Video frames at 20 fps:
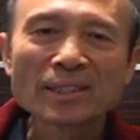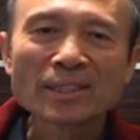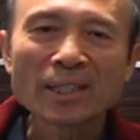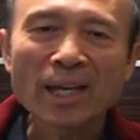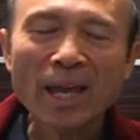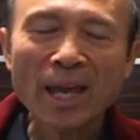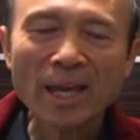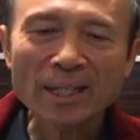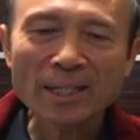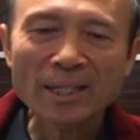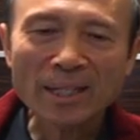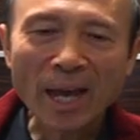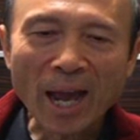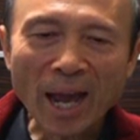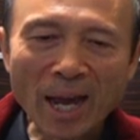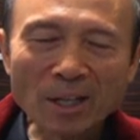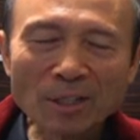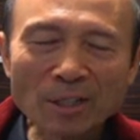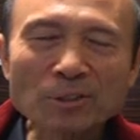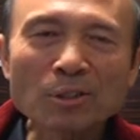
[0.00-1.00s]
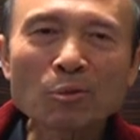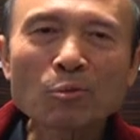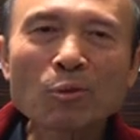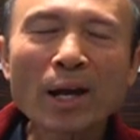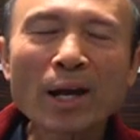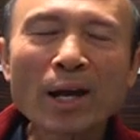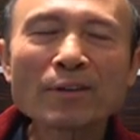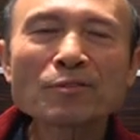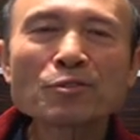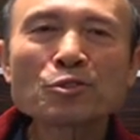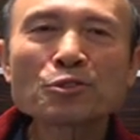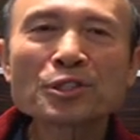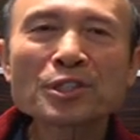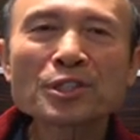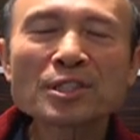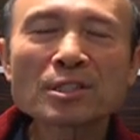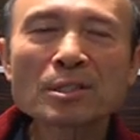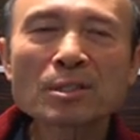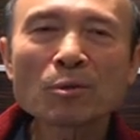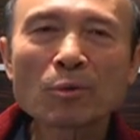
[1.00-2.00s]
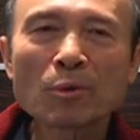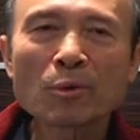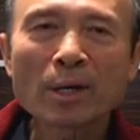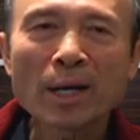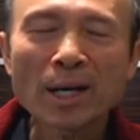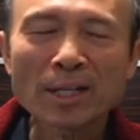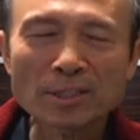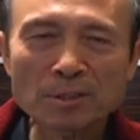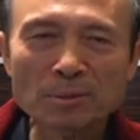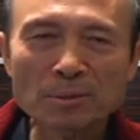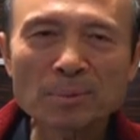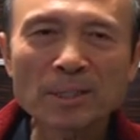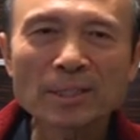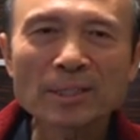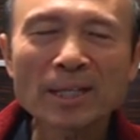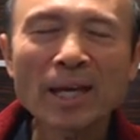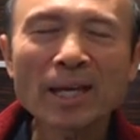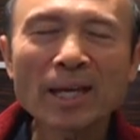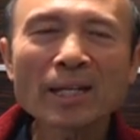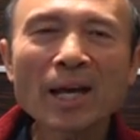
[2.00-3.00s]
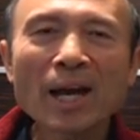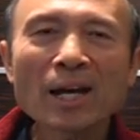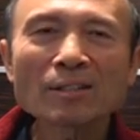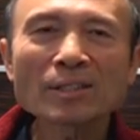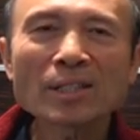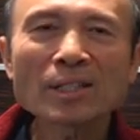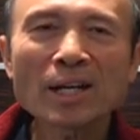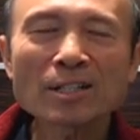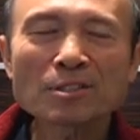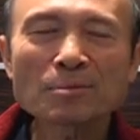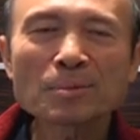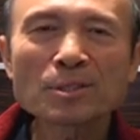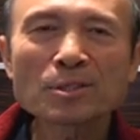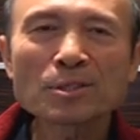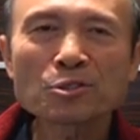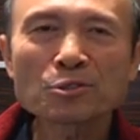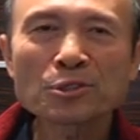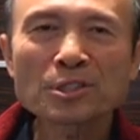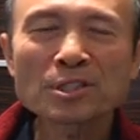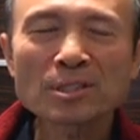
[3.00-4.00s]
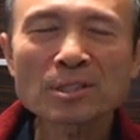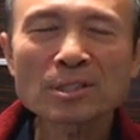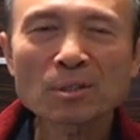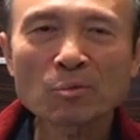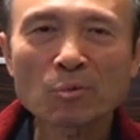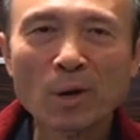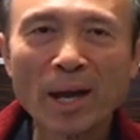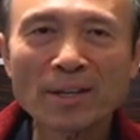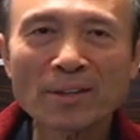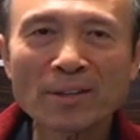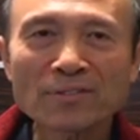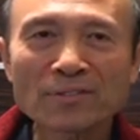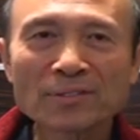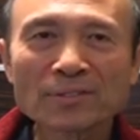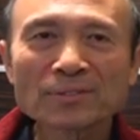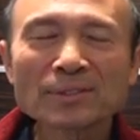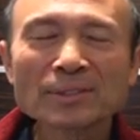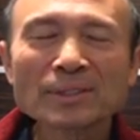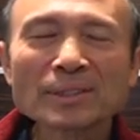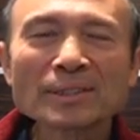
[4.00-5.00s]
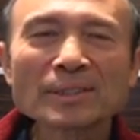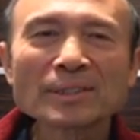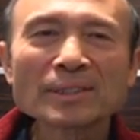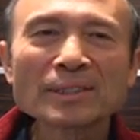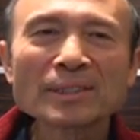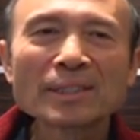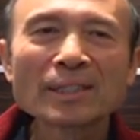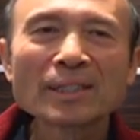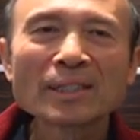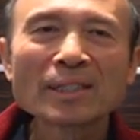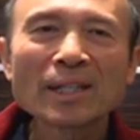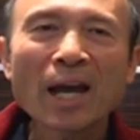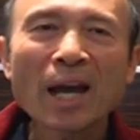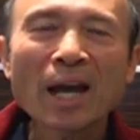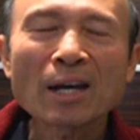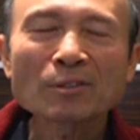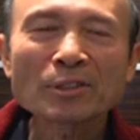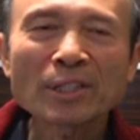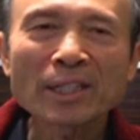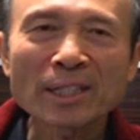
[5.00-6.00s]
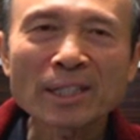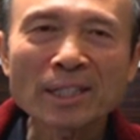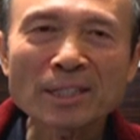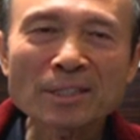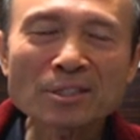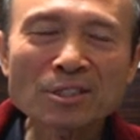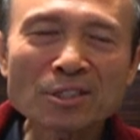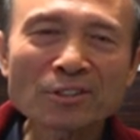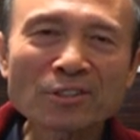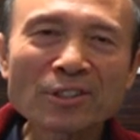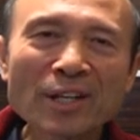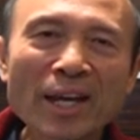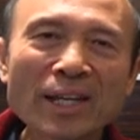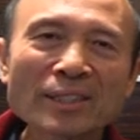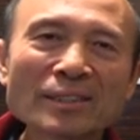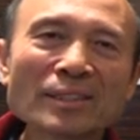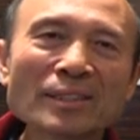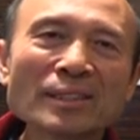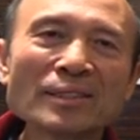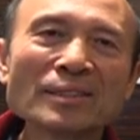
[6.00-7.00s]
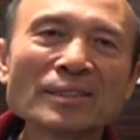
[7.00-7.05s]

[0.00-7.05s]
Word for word: and how the wife treats the husband and how the husband treats the wife, how they interact.